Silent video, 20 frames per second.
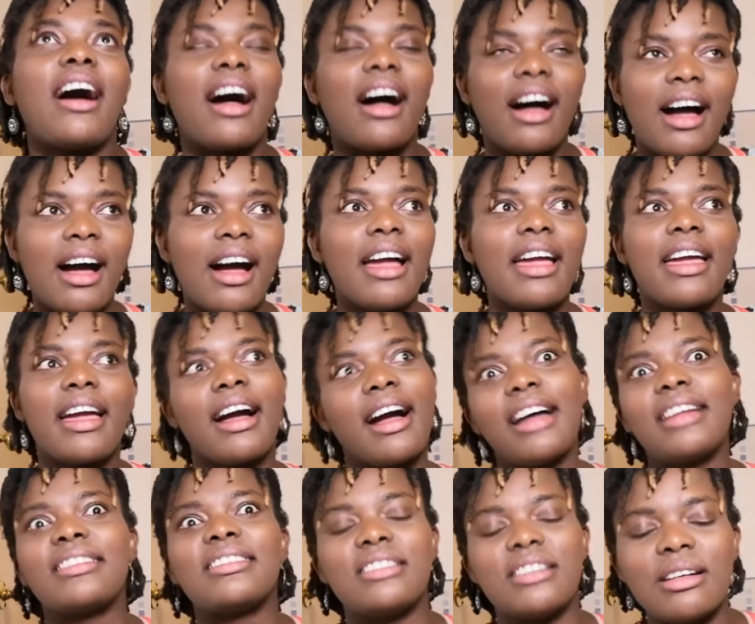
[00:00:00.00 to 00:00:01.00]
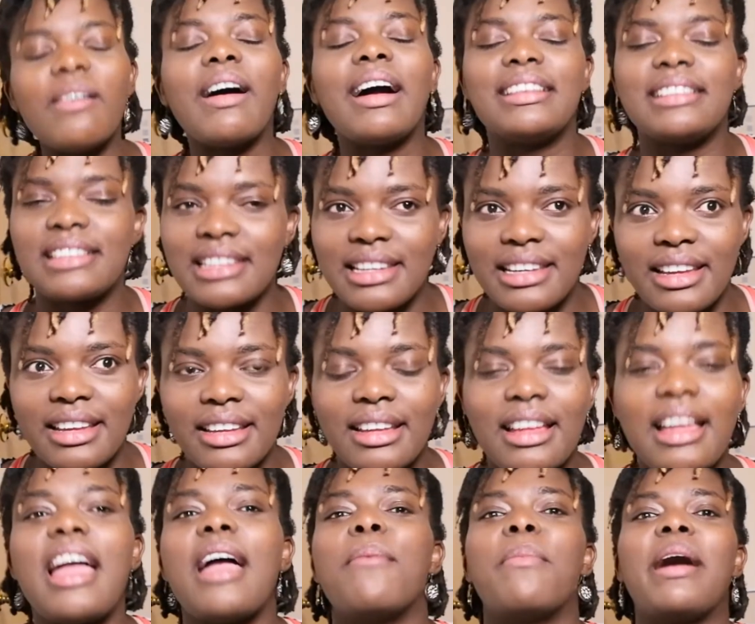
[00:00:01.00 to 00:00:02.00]
I had no idea
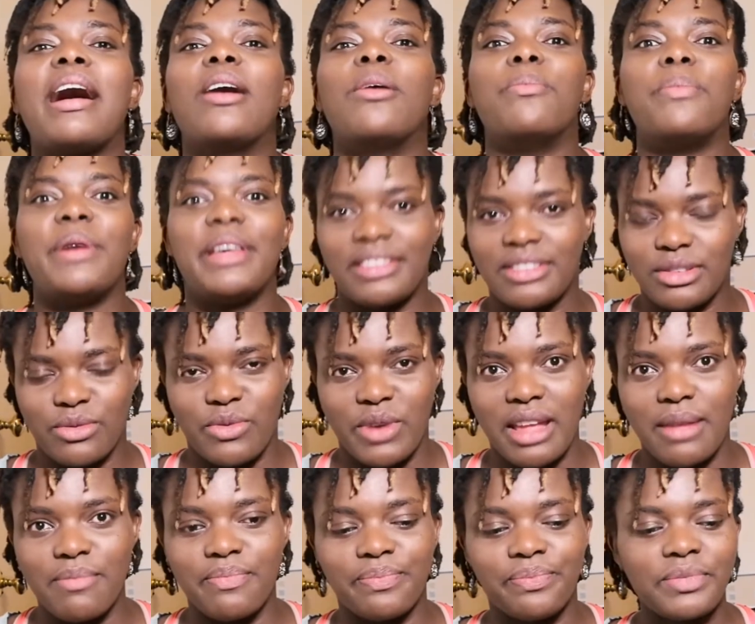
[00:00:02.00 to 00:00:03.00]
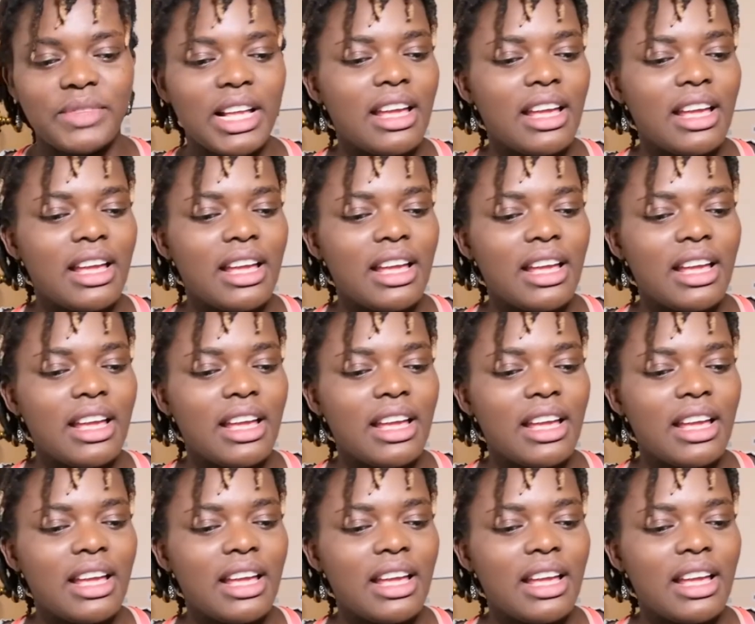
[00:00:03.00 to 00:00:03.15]
about Bethsarim.